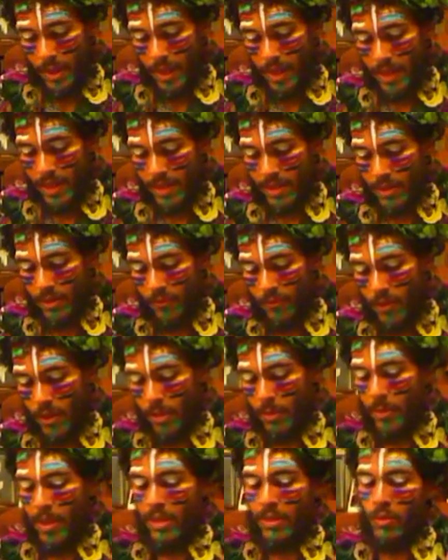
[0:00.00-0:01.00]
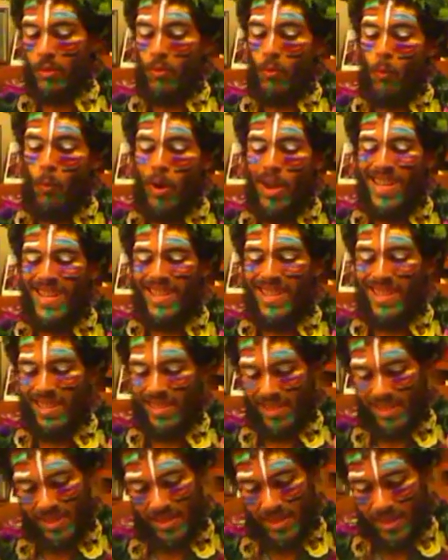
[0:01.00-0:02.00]
as the fundamental
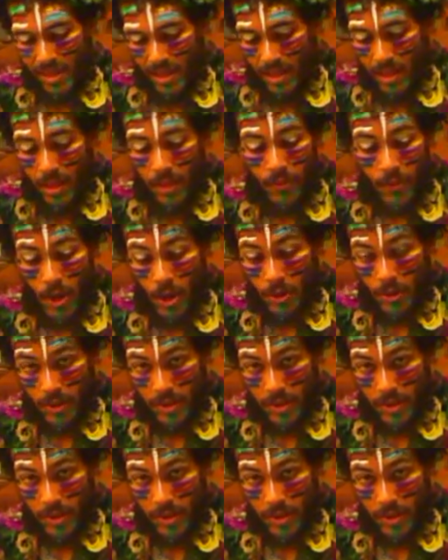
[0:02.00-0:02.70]
oneness of all